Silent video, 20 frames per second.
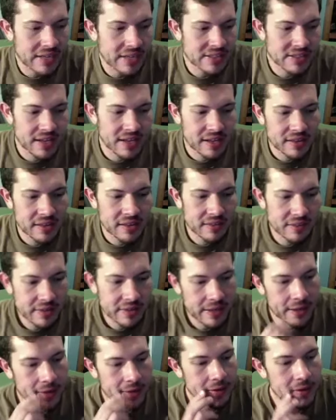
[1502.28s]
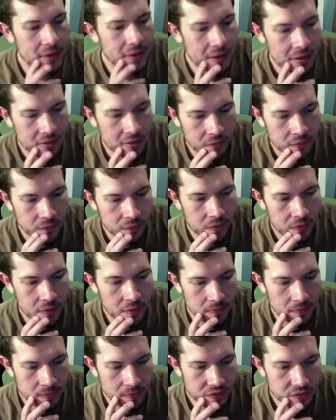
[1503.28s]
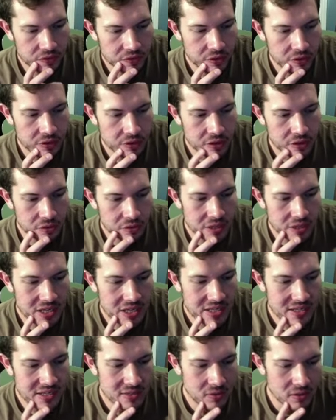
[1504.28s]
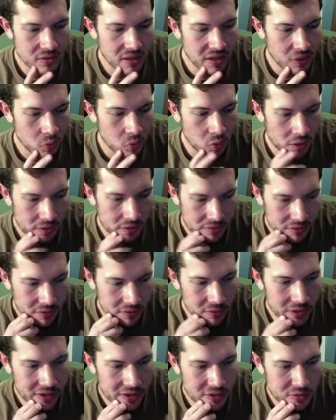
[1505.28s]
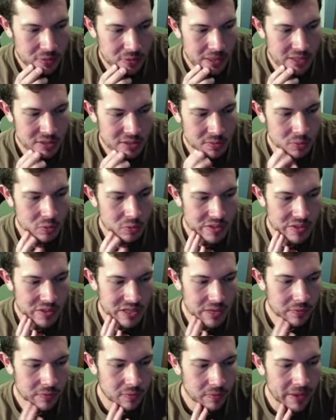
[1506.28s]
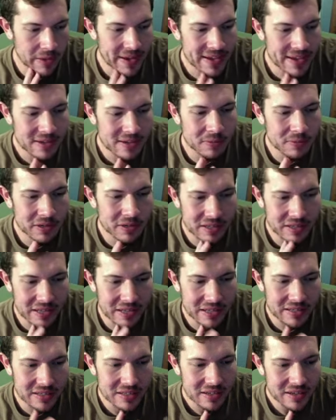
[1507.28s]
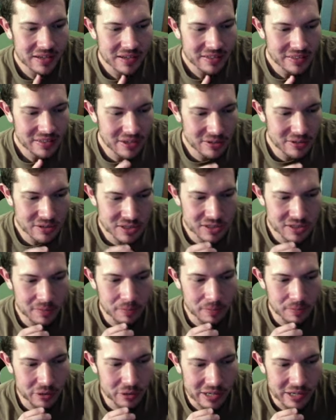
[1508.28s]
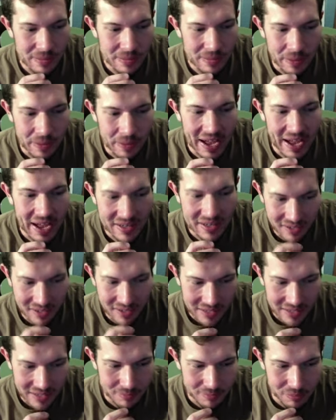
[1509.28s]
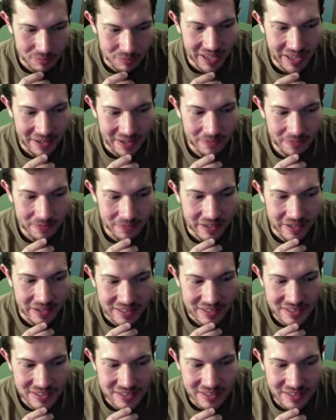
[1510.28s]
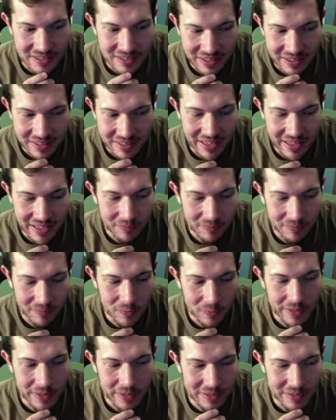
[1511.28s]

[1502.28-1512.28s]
I say that the King Kong from thirty-three is like one of the greatest monster movies ever made, but like there's some pretty bad like blackface in, in that movie.